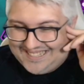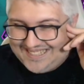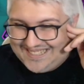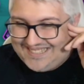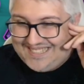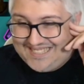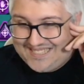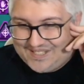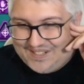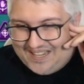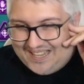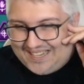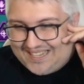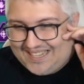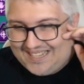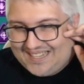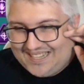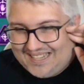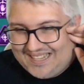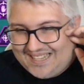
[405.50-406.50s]
This is godlike.
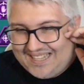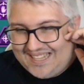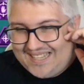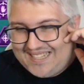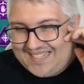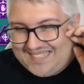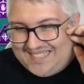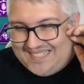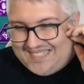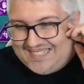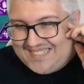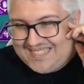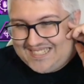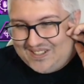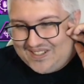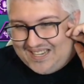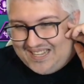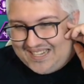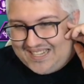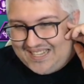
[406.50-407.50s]
This is
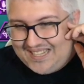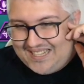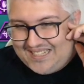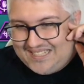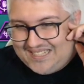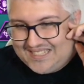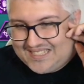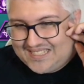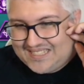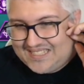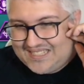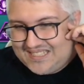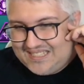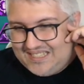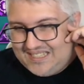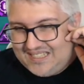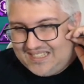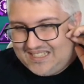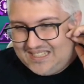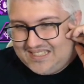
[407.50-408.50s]
godlike, and I think it's
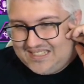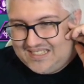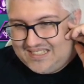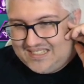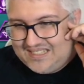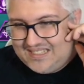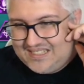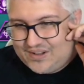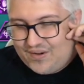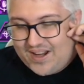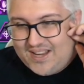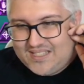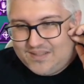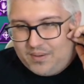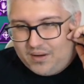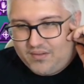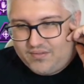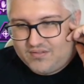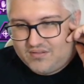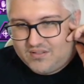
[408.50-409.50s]
crazy
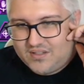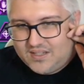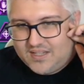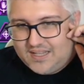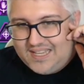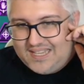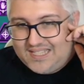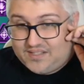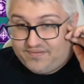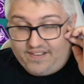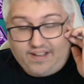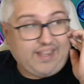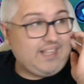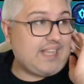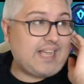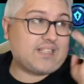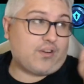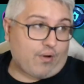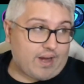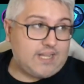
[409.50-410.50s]
powerful. It
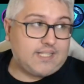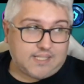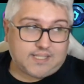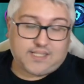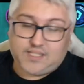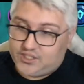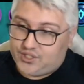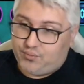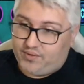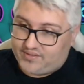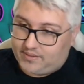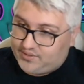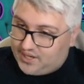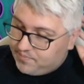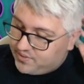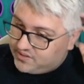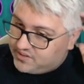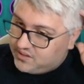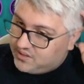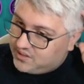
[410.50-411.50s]
has crazy synergy with some
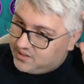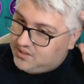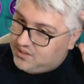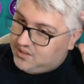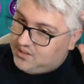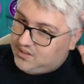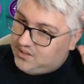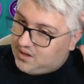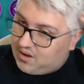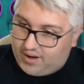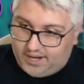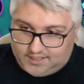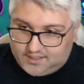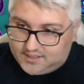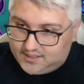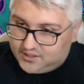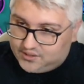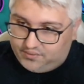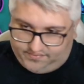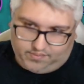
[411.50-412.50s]
champions, crazy
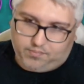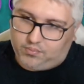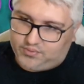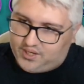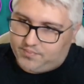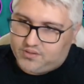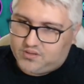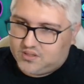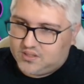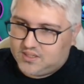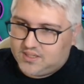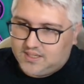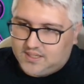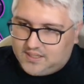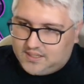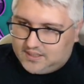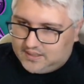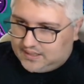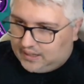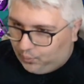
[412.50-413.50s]
synergy with the bomb champions.
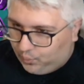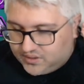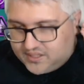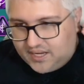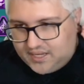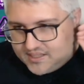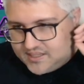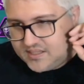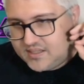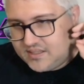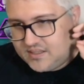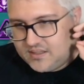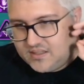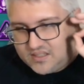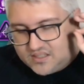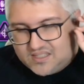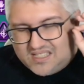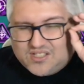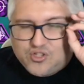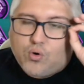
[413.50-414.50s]
I would say it's
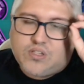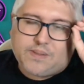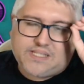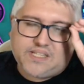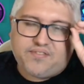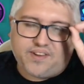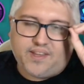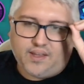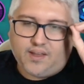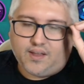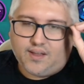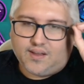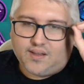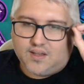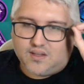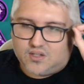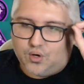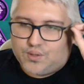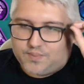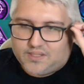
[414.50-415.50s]
so specific,
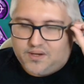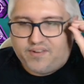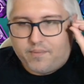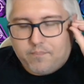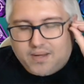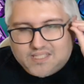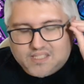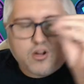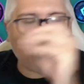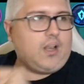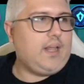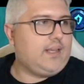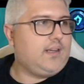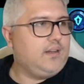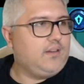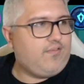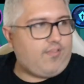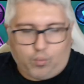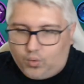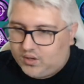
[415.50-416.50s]
but it's godlike
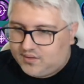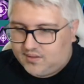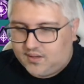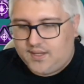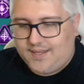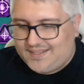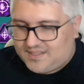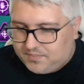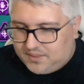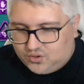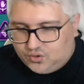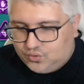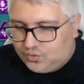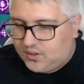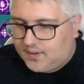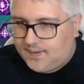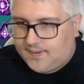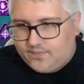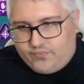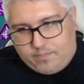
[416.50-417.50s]
for what it's meant to do.
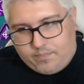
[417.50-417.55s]
The